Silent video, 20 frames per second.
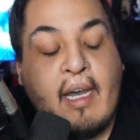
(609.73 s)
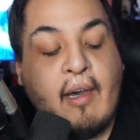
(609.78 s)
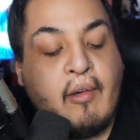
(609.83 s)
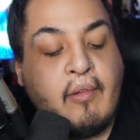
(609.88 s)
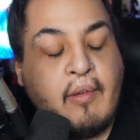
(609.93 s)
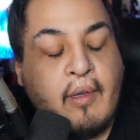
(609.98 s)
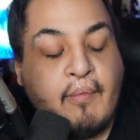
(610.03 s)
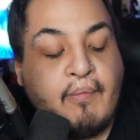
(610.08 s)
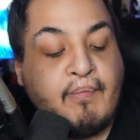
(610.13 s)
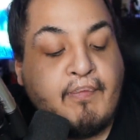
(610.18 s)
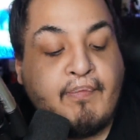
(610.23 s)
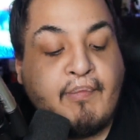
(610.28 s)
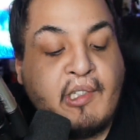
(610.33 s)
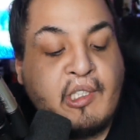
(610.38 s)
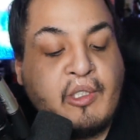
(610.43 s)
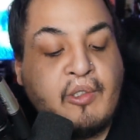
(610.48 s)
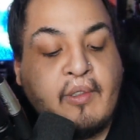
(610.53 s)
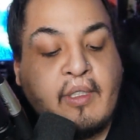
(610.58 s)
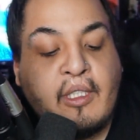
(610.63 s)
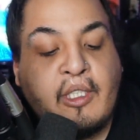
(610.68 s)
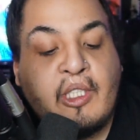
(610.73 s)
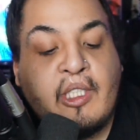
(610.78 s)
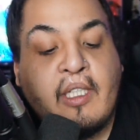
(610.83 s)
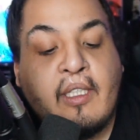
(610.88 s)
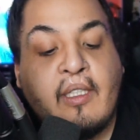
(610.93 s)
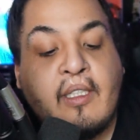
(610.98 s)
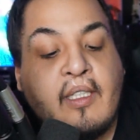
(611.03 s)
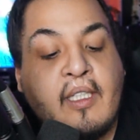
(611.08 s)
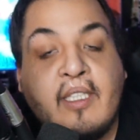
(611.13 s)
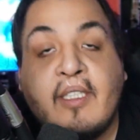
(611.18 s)
Wow, I'm butchering
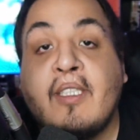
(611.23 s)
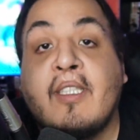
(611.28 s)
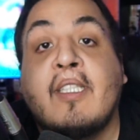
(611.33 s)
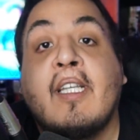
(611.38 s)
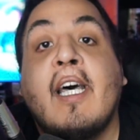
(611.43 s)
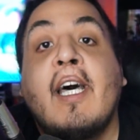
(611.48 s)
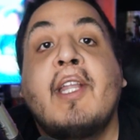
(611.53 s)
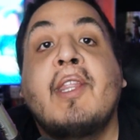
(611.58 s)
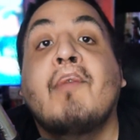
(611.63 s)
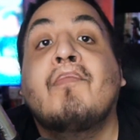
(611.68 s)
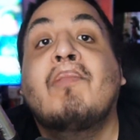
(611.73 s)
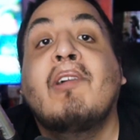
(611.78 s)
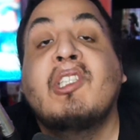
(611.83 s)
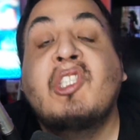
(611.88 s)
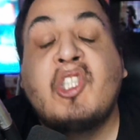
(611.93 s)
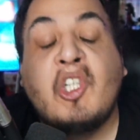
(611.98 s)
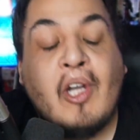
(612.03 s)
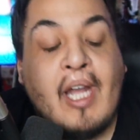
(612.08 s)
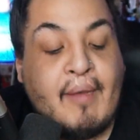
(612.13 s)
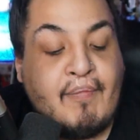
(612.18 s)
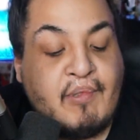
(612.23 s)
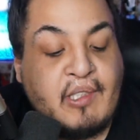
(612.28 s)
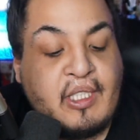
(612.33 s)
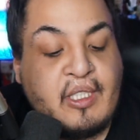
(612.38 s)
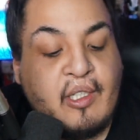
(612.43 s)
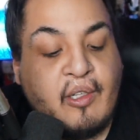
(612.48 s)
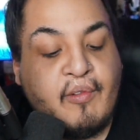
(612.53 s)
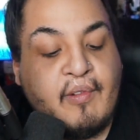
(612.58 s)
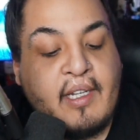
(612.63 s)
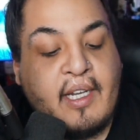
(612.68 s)
shit. This is the butcher
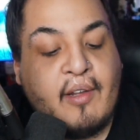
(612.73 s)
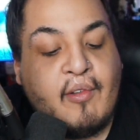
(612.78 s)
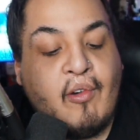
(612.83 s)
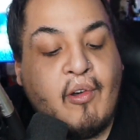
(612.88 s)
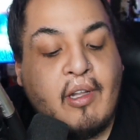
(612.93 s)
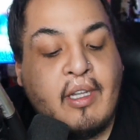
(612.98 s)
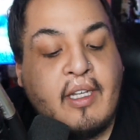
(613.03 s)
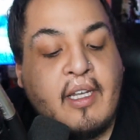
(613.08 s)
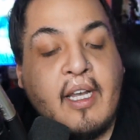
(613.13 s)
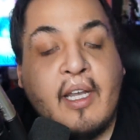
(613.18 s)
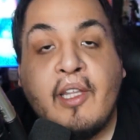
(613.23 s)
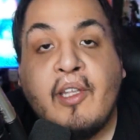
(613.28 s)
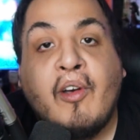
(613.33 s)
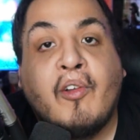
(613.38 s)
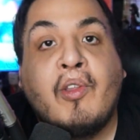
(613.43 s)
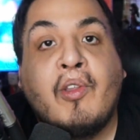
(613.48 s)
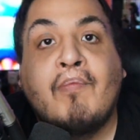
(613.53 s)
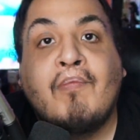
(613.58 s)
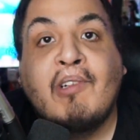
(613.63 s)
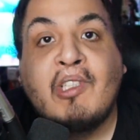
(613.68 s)
episode. We're gonna call it, yo, the